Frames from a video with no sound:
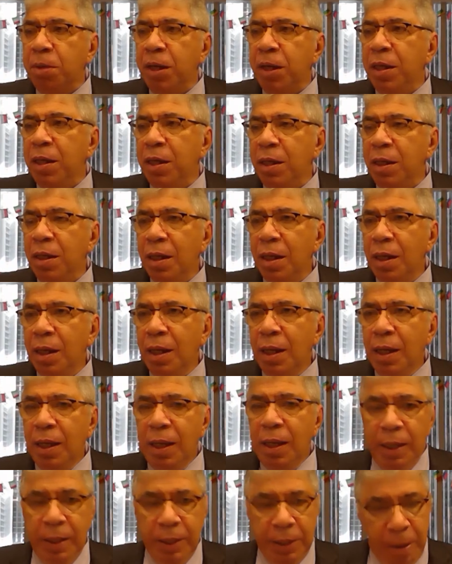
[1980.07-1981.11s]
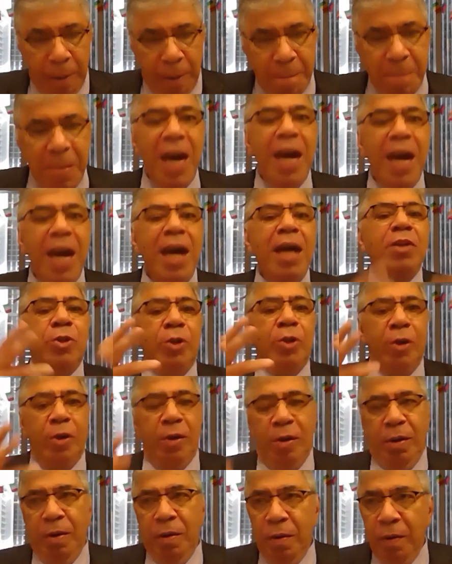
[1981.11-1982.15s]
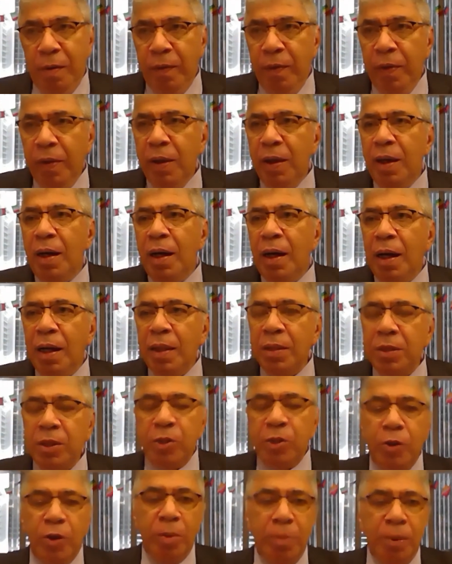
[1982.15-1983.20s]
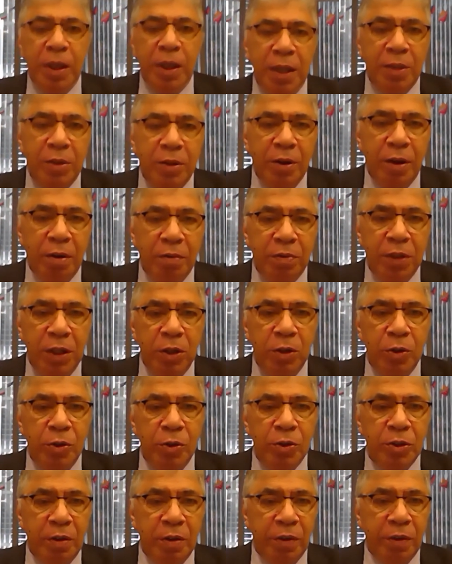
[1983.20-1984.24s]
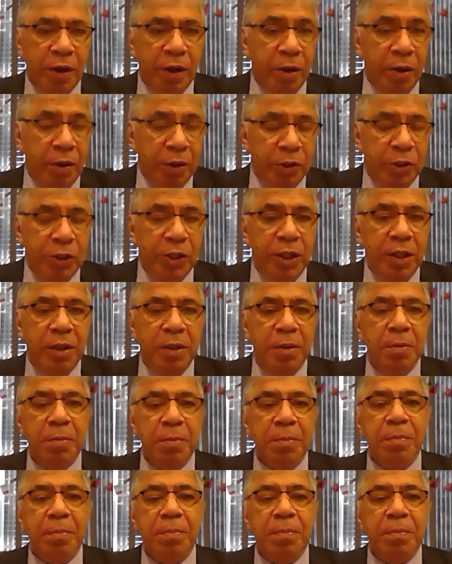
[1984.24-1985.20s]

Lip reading: be the major determinant of the use of a currency,